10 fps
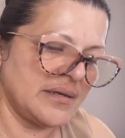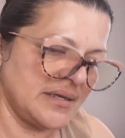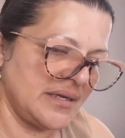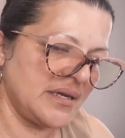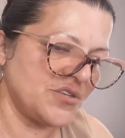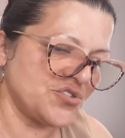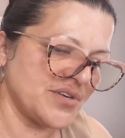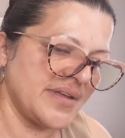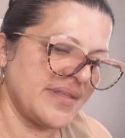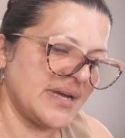he can
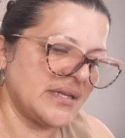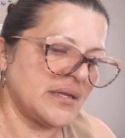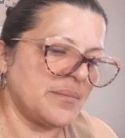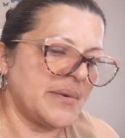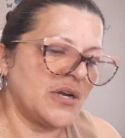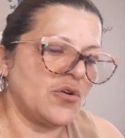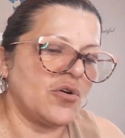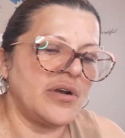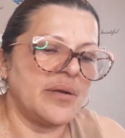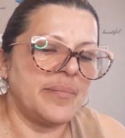try that. The
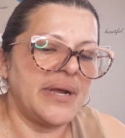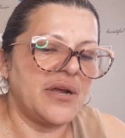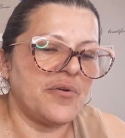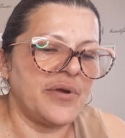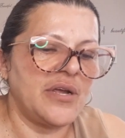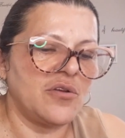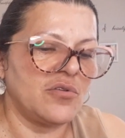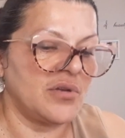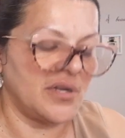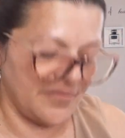Magnolia Bakery, he'll
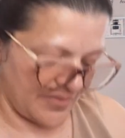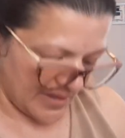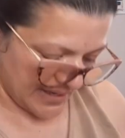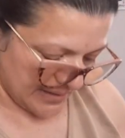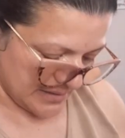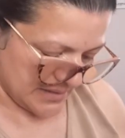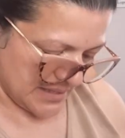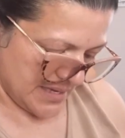love that.